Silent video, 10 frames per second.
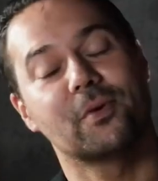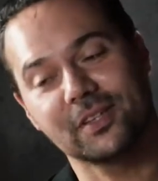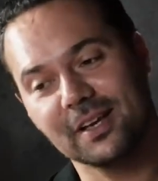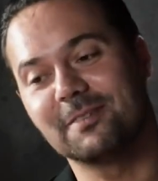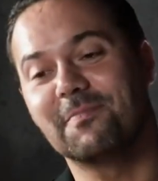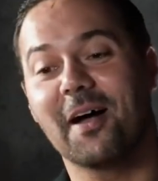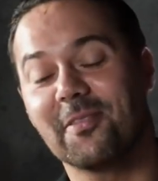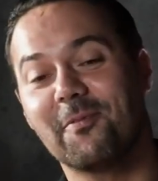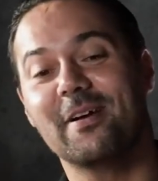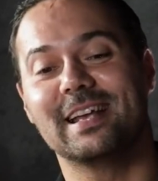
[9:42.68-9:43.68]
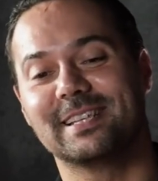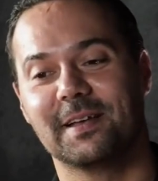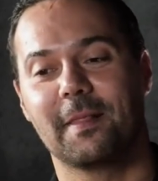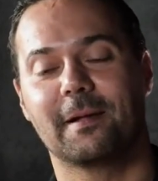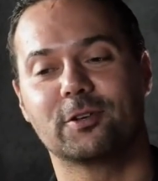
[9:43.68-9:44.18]
Precisely, but the point is,
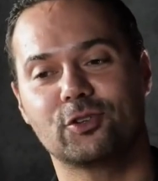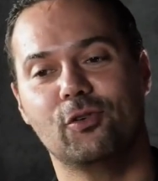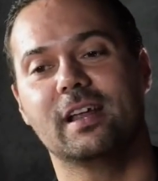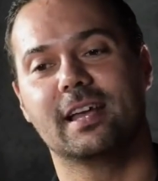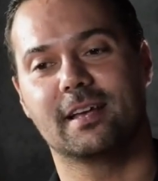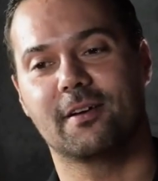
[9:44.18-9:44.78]
surely,